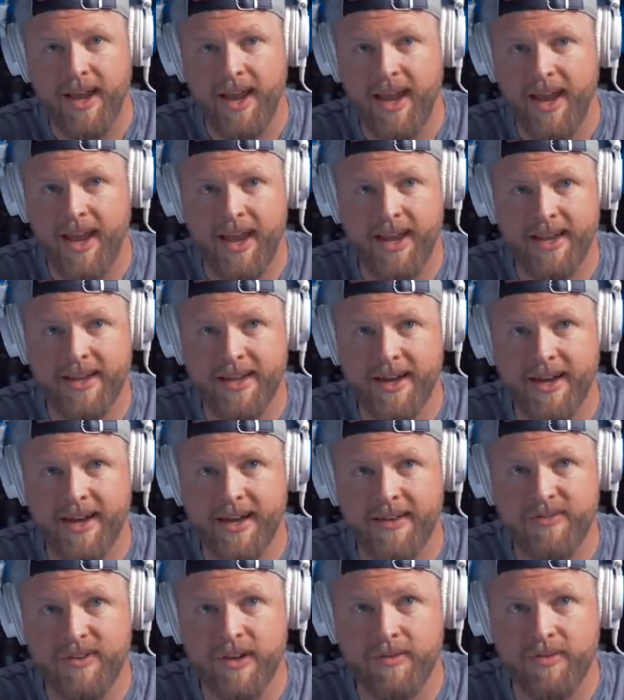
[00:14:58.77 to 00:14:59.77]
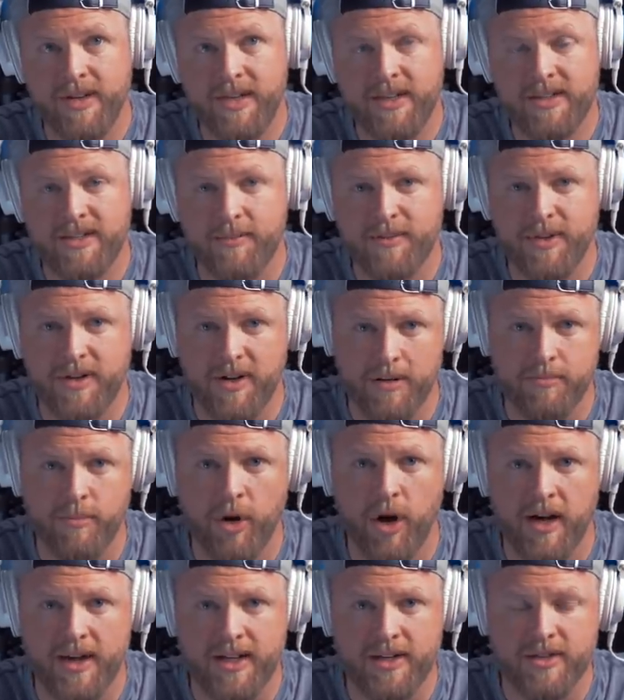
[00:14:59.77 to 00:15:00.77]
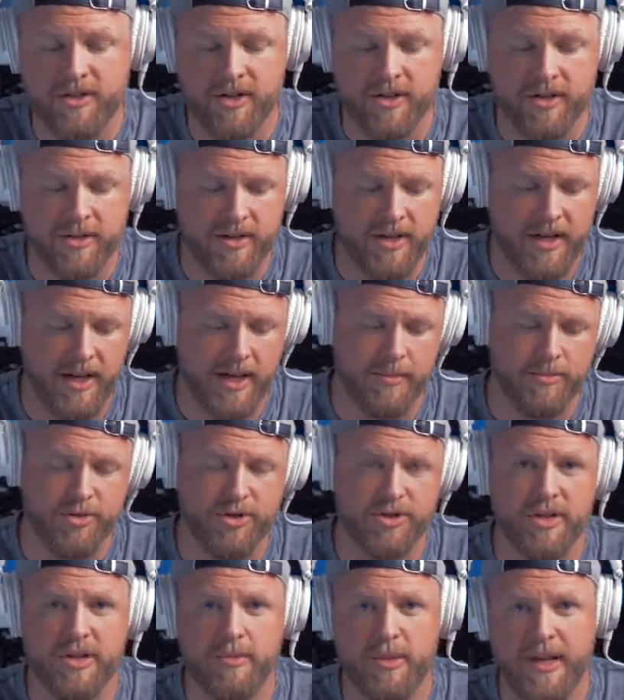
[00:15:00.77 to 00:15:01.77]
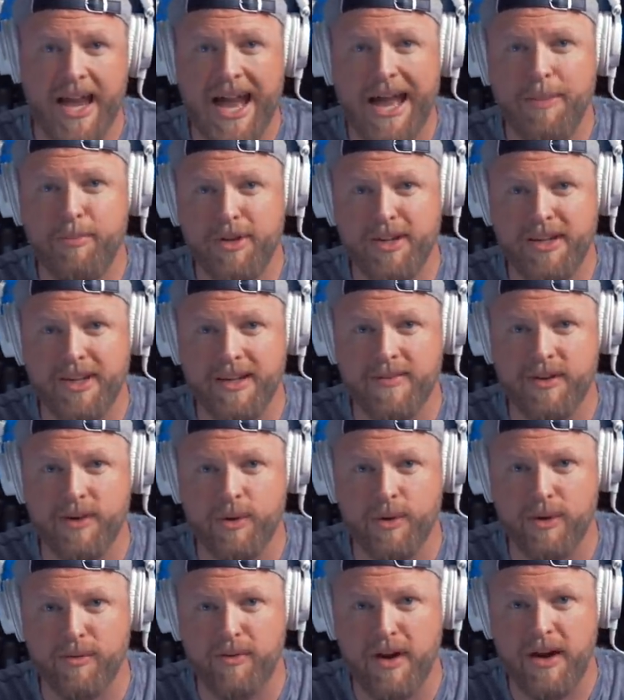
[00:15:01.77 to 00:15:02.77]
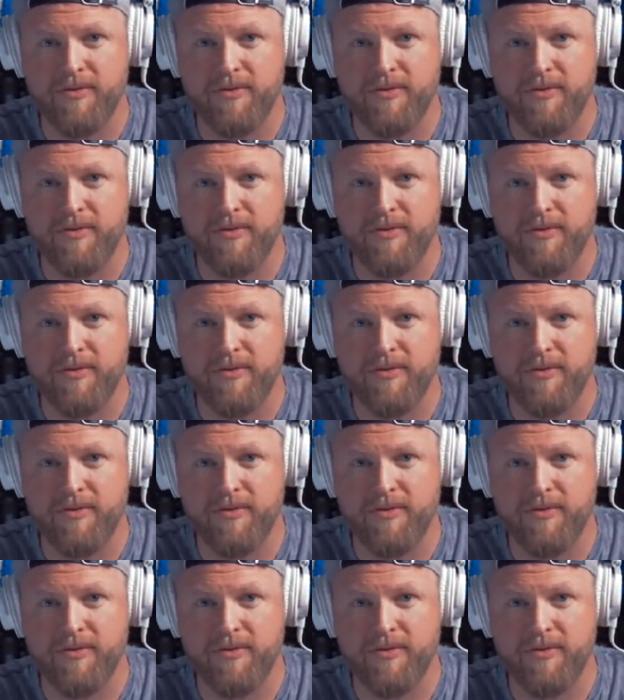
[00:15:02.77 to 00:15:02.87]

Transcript: And uh, if you ever need something Armani, certainly I'm sure he'd be happy to give you a